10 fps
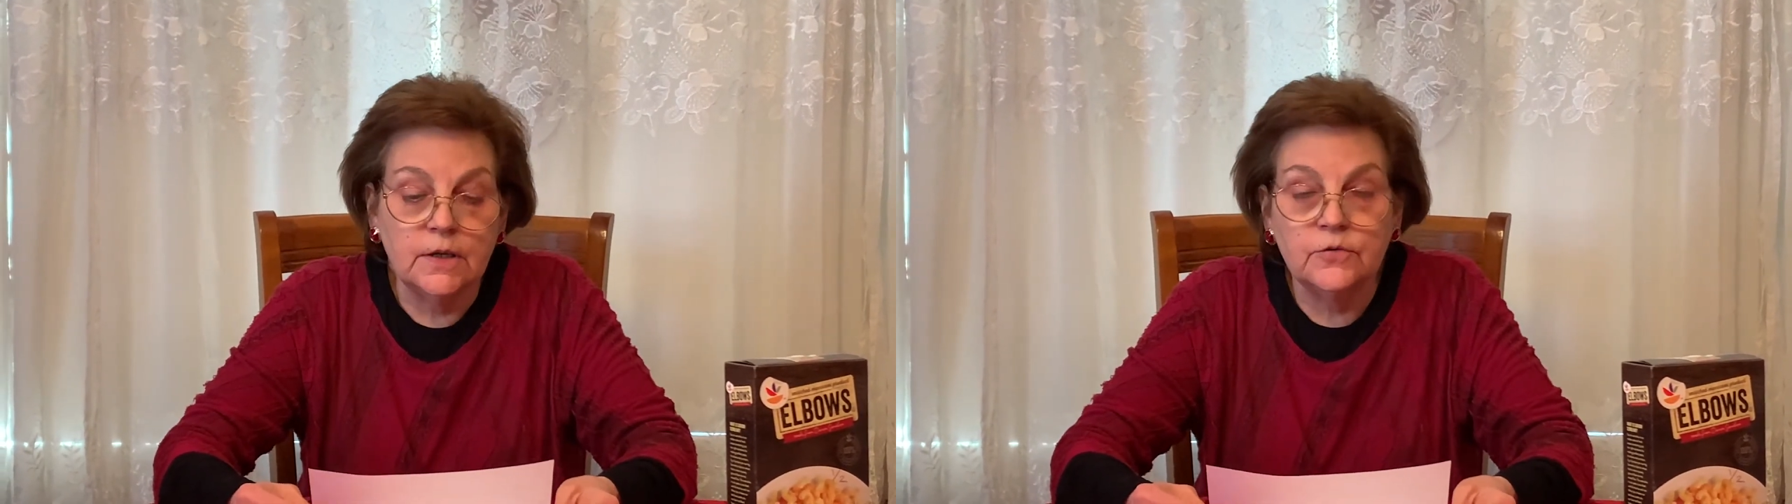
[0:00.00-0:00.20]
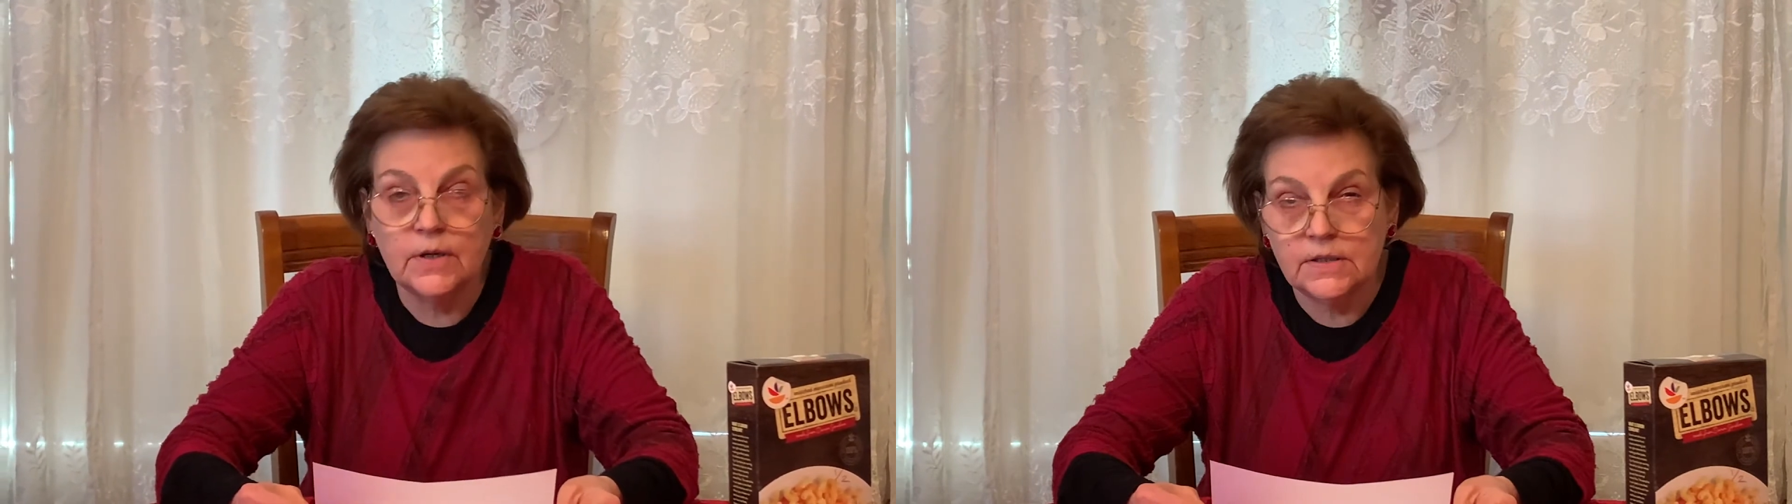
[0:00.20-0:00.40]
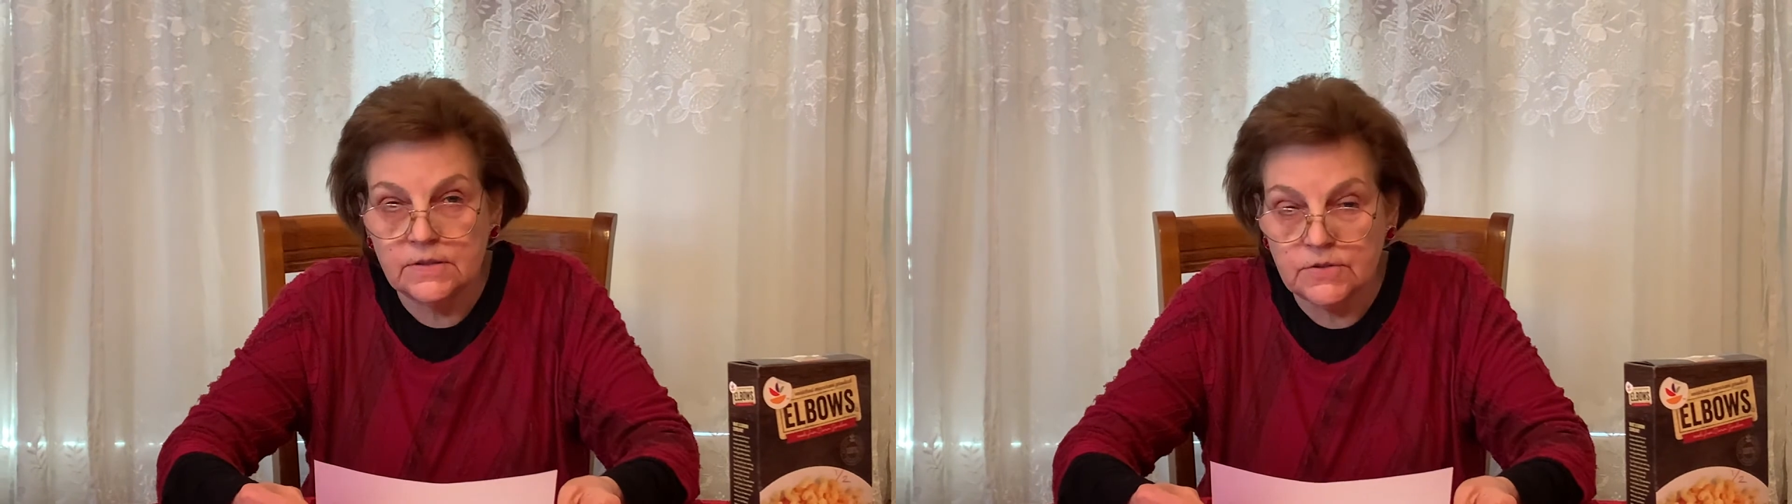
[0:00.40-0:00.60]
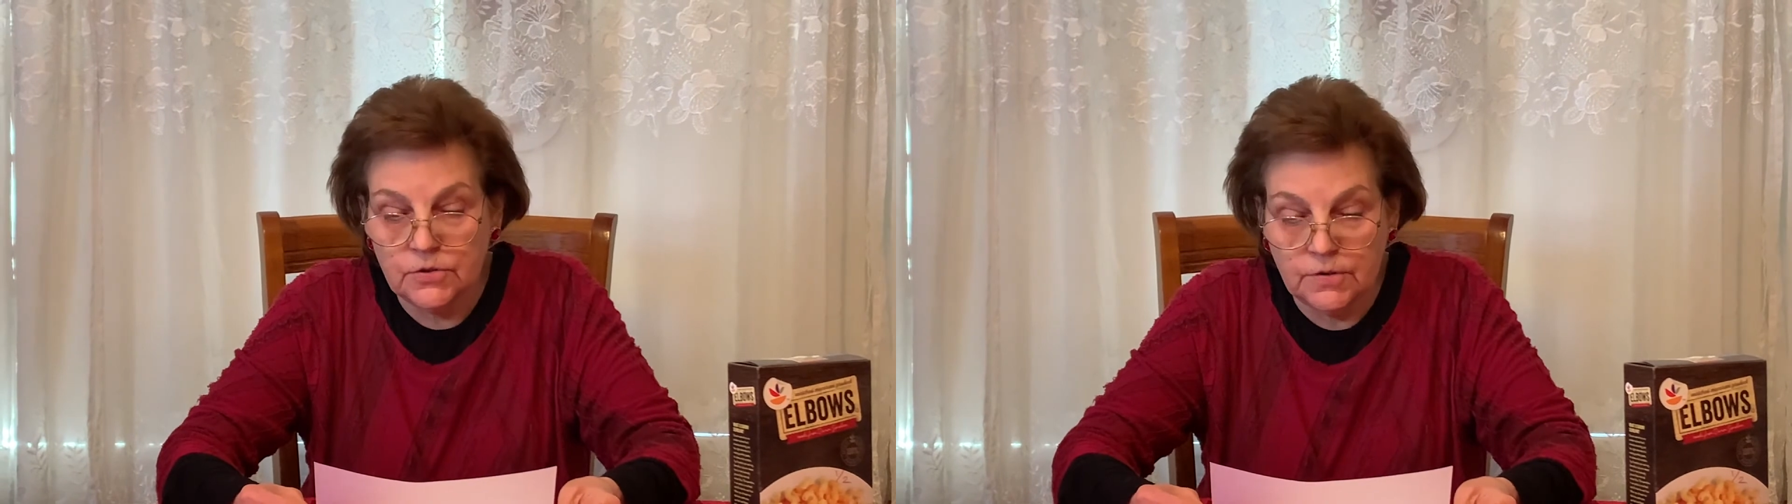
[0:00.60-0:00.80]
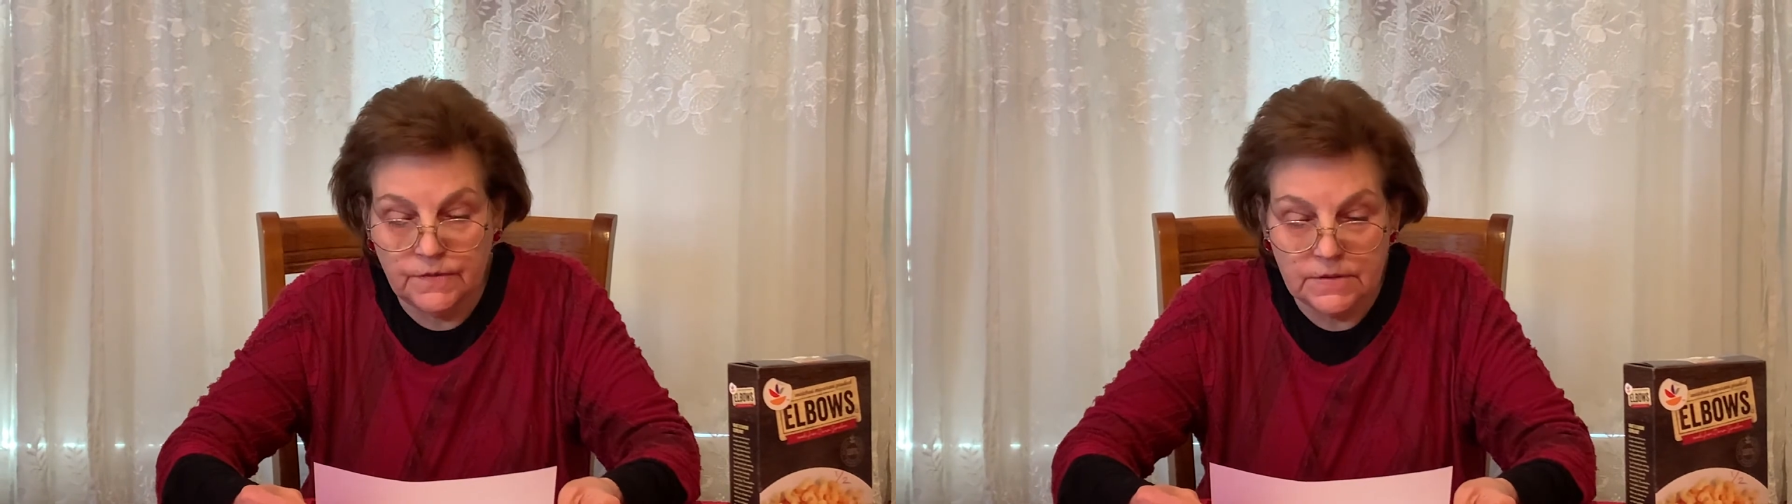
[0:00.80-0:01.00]
a great
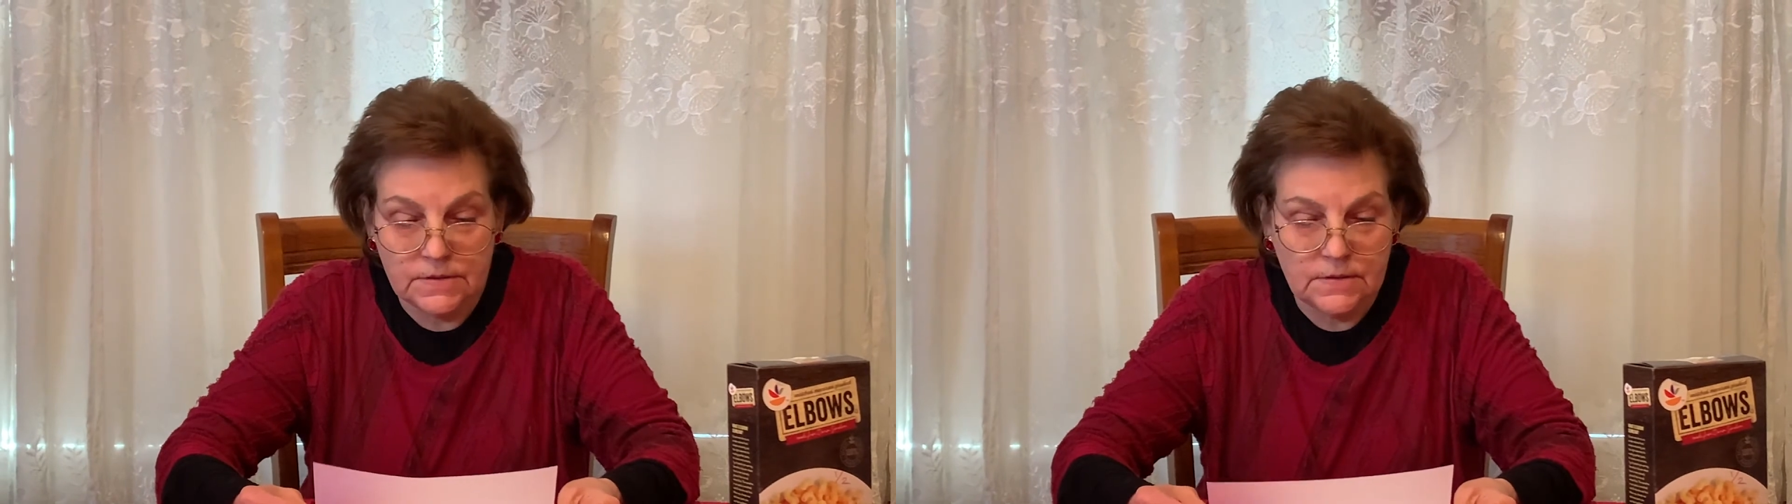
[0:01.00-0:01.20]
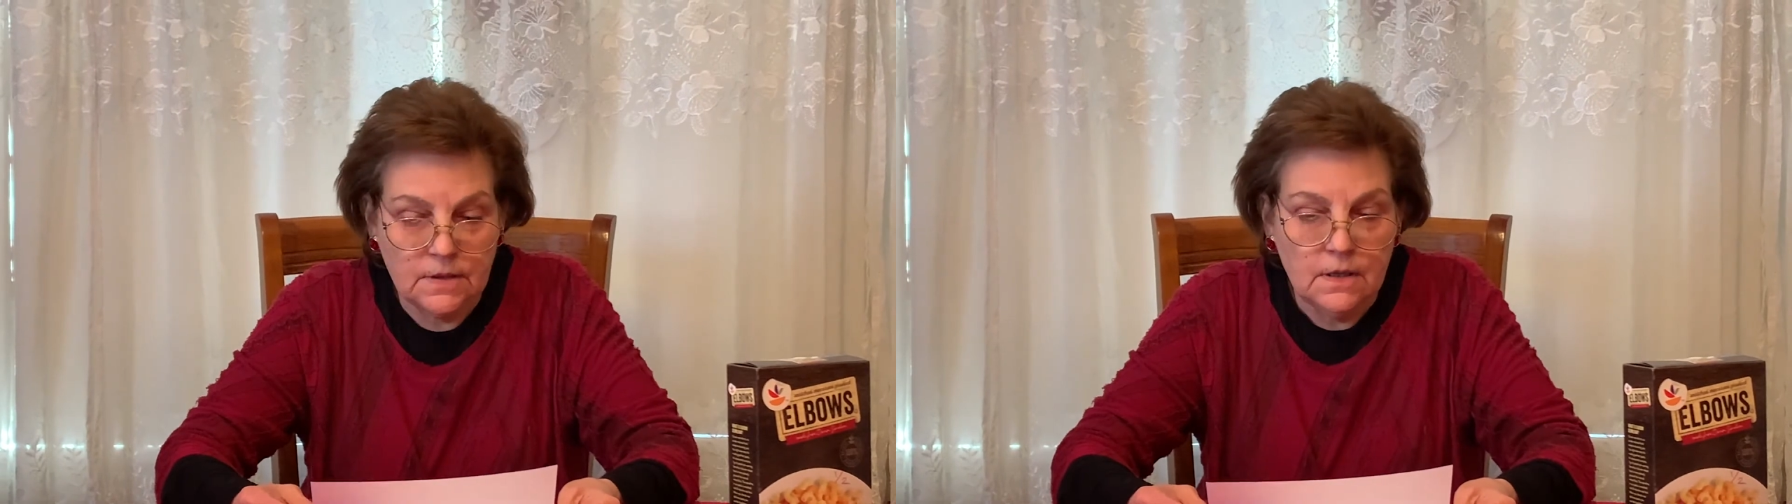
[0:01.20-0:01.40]
service.